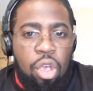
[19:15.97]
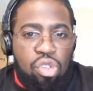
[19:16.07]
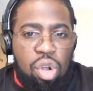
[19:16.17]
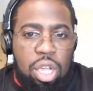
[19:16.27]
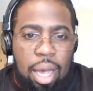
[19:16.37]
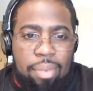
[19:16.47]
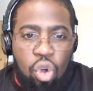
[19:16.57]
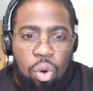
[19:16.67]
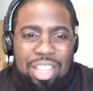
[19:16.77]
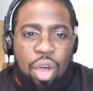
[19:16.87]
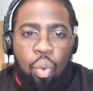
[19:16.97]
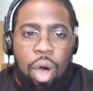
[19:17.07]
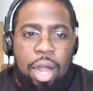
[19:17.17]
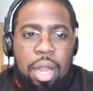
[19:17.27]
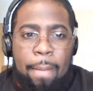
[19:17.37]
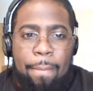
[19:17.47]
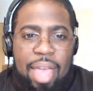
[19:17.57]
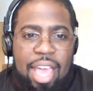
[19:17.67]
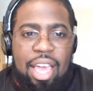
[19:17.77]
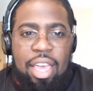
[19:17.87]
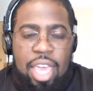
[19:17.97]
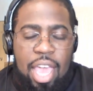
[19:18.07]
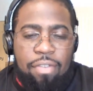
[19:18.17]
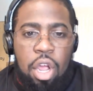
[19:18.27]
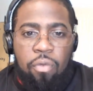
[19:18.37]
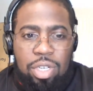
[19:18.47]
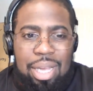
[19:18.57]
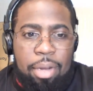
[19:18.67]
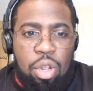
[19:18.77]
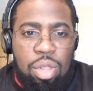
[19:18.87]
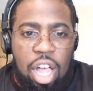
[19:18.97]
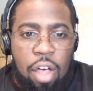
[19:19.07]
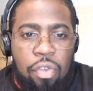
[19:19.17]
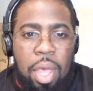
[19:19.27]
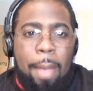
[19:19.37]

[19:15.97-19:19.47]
So when it comes to ordering that one big gift for someone you love,